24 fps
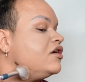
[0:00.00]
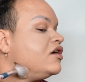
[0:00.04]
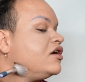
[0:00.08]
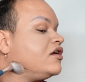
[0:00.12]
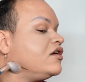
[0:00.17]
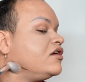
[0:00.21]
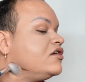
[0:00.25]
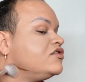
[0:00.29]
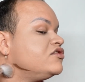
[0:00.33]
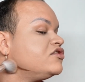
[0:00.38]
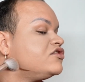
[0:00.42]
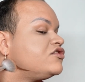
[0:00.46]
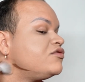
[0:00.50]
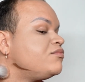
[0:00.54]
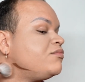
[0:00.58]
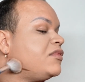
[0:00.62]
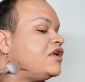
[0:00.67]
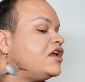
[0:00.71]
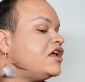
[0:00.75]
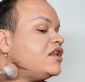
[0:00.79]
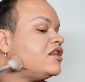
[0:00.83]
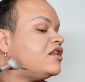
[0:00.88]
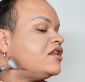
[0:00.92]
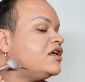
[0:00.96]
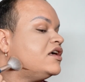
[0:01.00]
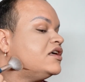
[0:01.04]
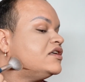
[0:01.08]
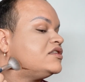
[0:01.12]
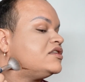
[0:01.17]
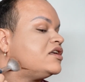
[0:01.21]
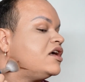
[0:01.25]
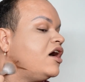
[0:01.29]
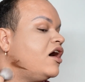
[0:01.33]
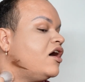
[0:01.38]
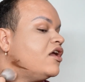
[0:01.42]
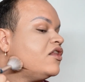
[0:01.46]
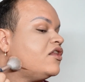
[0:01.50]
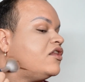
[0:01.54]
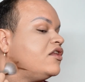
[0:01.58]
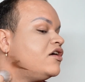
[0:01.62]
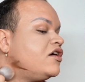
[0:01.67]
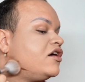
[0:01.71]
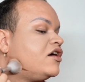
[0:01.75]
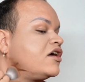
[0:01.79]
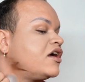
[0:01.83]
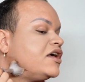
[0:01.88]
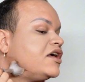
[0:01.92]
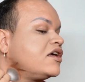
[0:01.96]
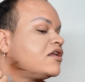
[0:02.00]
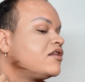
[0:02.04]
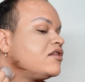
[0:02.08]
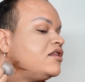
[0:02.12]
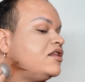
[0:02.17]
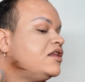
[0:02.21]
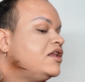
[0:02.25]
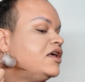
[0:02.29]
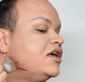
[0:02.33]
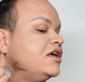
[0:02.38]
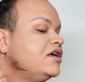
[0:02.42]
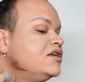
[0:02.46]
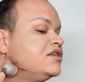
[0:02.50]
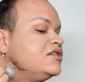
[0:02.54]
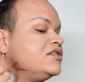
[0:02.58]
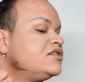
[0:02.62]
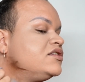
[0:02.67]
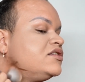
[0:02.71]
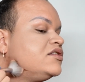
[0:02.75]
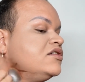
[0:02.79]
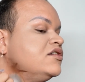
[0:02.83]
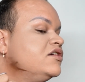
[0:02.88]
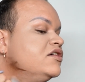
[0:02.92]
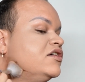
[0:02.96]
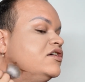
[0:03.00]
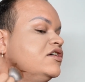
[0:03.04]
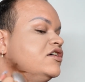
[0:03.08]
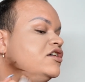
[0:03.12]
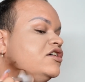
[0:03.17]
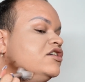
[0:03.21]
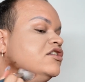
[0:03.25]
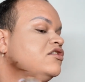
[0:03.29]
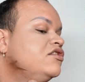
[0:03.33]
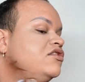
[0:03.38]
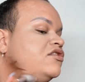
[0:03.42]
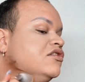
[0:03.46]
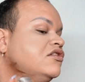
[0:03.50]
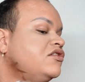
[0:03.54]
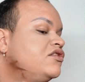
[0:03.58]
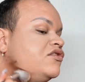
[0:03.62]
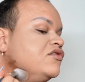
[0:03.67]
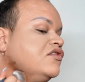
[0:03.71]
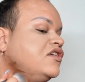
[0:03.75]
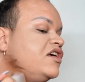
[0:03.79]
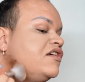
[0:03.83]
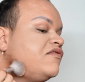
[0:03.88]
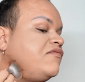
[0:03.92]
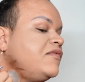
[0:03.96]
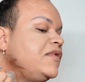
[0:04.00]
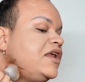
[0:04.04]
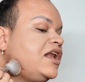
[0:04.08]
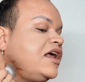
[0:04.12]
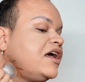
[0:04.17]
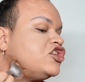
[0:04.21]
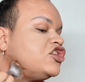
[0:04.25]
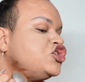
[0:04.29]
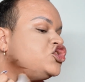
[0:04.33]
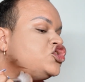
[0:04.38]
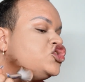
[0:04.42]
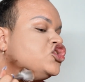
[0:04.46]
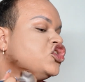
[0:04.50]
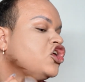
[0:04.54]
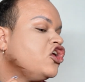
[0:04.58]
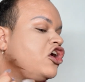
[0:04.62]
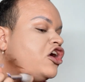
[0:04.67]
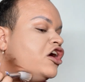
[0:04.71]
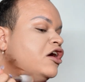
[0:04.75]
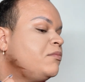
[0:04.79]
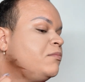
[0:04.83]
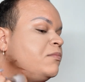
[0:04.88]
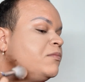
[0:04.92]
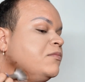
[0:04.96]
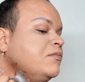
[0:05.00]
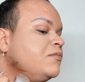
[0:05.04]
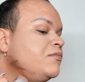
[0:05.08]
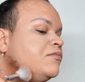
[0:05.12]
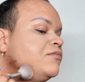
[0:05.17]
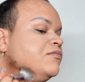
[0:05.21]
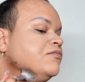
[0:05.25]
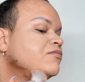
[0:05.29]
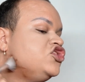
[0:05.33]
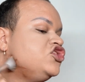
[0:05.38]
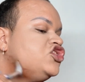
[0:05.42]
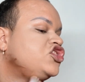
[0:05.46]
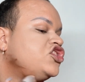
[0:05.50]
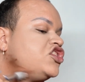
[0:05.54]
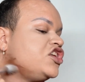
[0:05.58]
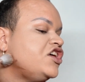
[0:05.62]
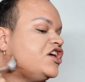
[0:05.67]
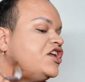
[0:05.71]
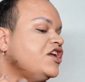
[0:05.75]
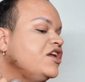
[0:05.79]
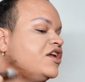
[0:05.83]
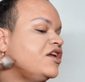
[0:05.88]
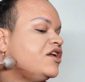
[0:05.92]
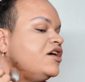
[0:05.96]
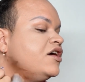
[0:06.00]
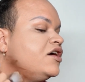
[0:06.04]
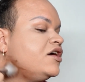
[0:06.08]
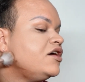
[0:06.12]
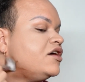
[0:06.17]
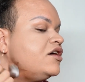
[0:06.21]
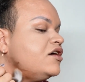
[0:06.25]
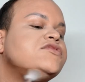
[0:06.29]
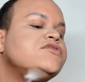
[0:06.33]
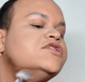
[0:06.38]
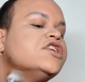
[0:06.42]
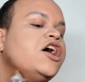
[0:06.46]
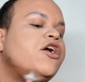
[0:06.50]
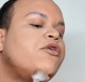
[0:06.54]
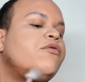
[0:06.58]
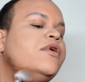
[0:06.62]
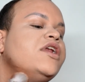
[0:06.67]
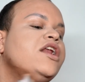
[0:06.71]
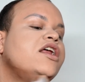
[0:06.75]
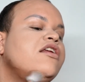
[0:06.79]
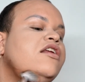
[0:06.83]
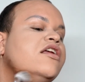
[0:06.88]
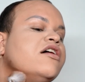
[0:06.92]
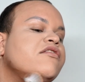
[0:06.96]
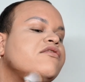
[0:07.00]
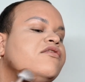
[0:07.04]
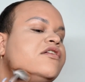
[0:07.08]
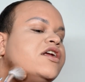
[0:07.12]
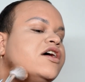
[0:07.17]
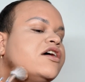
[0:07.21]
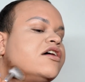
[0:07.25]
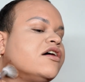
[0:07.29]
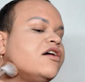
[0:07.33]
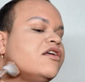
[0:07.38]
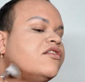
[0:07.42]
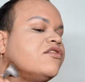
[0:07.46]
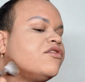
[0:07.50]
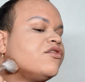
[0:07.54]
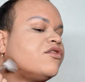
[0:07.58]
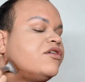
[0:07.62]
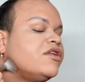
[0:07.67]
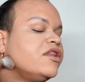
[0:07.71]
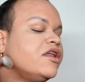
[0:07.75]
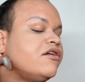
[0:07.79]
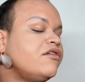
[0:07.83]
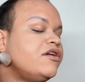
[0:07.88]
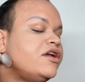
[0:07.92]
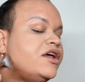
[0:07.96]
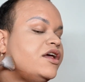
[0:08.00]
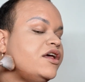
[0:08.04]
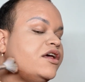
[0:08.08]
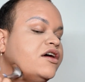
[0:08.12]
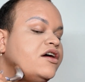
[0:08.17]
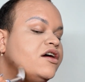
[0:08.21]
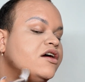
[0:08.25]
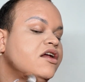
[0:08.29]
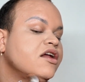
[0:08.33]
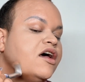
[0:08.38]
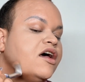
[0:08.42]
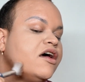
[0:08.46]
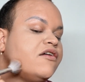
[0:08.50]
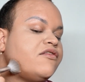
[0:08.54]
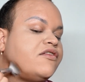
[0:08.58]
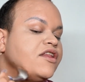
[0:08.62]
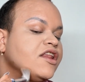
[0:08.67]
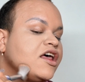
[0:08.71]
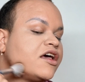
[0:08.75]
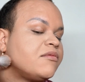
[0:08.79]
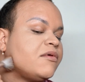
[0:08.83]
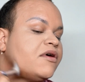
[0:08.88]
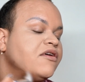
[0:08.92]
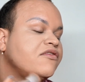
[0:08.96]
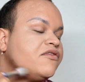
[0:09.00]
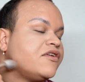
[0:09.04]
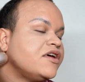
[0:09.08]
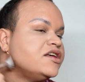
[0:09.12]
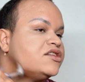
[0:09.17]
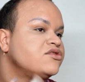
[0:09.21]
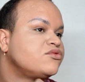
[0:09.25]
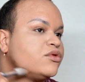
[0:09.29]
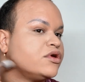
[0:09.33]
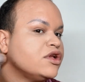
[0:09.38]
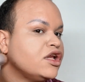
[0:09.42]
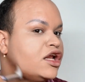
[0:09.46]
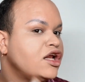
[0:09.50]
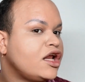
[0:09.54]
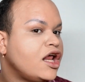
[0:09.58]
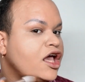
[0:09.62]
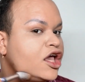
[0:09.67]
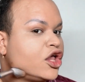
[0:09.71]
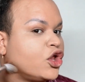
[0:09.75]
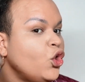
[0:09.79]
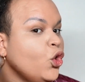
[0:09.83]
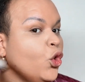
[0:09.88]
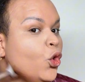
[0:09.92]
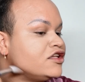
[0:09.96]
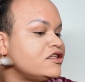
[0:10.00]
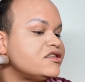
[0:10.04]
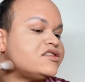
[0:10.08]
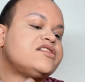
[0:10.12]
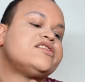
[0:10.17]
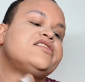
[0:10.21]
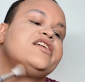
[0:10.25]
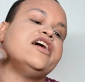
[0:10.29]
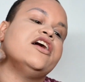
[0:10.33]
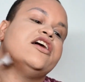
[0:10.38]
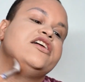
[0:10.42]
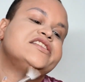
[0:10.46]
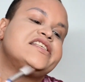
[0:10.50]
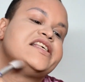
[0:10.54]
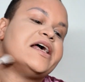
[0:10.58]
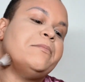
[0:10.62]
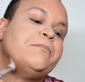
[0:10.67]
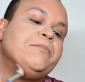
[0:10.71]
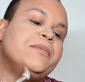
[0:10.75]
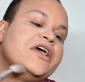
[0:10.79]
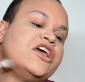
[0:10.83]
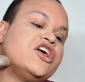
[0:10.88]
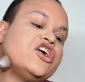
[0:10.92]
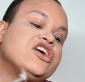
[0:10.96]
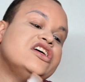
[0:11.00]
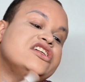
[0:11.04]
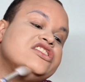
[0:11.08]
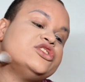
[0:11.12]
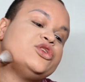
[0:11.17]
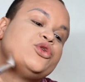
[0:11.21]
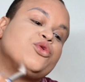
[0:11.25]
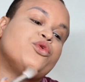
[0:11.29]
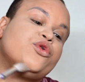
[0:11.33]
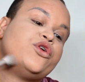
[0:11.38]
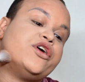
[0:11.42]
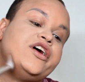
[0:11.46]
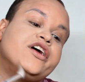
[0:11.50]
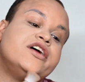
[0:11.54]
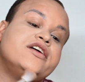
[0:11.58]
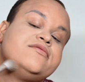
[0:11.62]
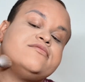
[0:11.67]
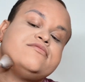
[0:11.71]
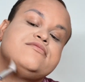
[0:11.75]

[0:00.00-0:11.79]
And just blend this under like this to give me like a sharp chin. I really love when I contour down here. I feel like my face really like... This is the Ozempic contour.